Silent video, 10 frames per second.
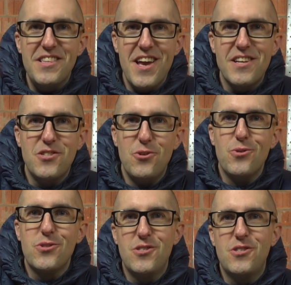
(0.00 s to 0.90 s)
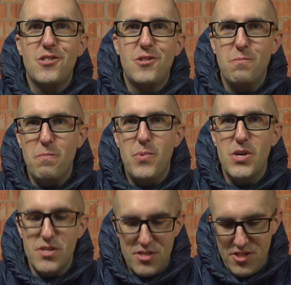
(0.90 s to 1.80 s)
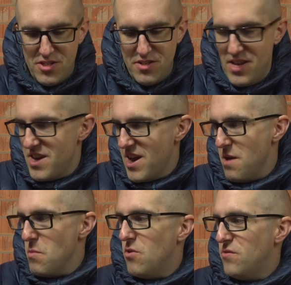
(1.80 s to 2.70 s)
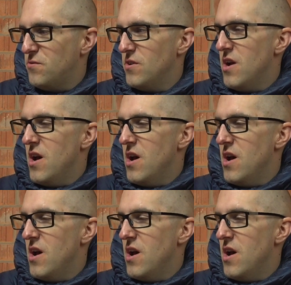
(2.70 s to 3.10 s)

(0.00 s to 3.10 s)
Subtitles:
the exhausts, but they came off.